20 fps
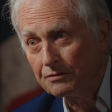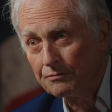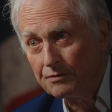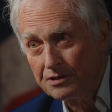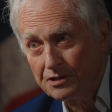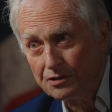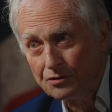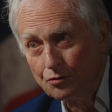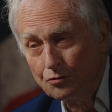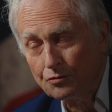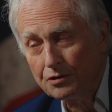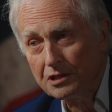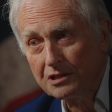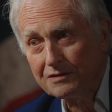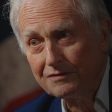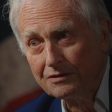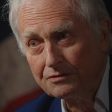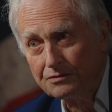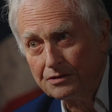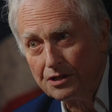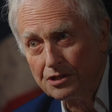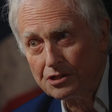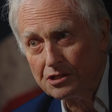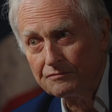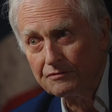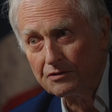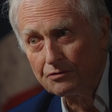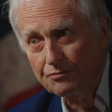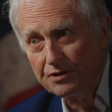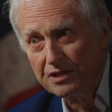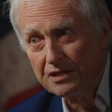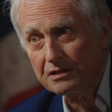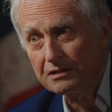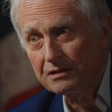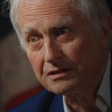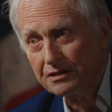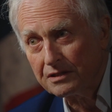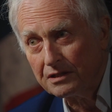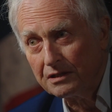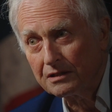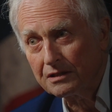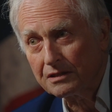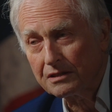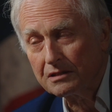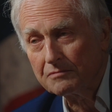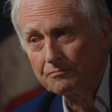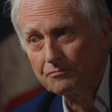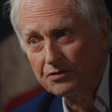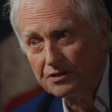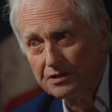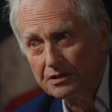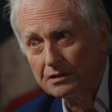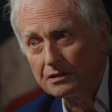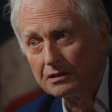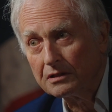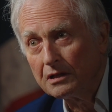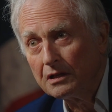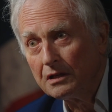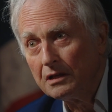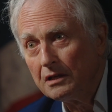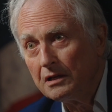the Richard Dawkins Foundation for Reason and Science in Britain,